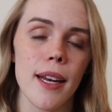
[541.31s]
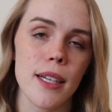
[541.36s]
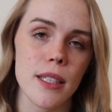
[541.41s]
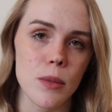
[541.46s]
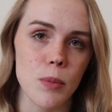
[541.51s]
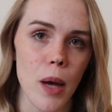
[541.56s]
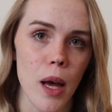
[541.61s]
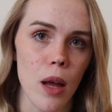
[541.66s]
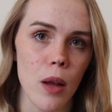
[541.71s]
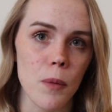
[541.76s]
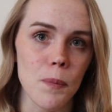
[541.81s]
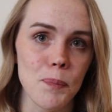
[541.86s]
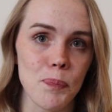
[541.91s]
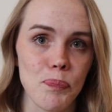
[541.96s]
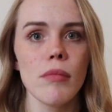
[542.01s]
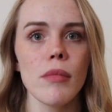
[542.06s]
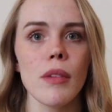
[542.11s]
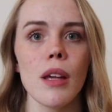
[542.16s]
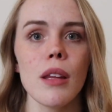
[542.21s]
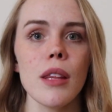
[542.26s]
as well,
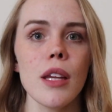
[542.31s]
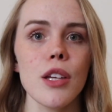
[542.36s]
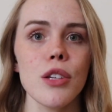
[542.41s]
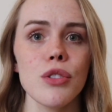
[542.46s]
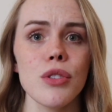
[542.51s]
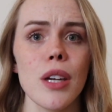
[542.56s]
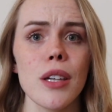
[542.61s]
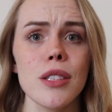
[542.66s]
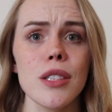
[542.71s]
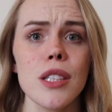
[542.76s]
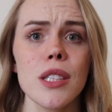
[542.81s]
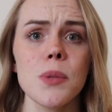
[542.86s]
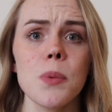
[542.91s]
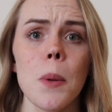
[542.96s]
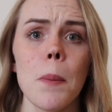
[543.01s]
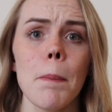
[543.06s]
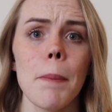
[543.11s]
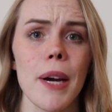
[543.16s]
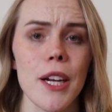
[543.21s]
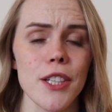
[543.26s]
the instructions were
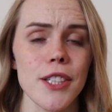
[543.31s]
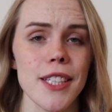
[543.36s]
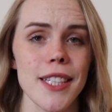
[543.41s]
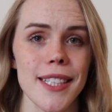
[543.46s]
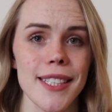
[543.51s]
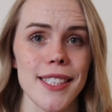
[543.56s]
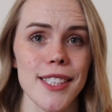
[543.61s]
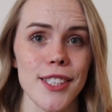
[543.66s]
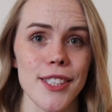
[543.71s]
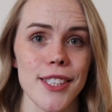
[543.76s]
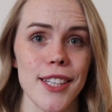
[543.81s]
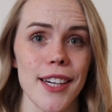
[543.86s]
much easier to